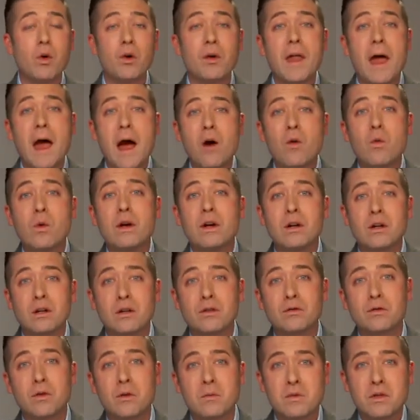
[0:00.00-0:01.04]
Well, now we
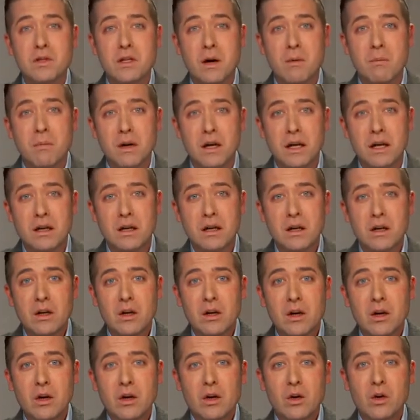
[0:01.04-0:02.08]
heard from somebody
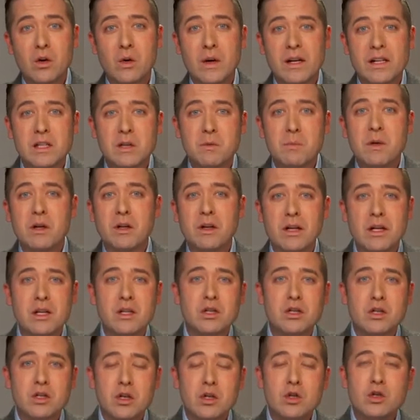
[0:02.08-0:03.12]
who
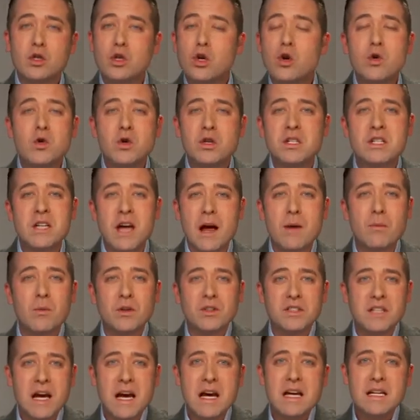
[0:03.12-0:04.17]
experienced two
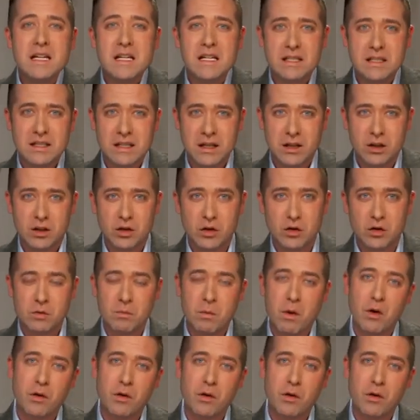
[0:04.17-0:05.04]
simultaneous issues,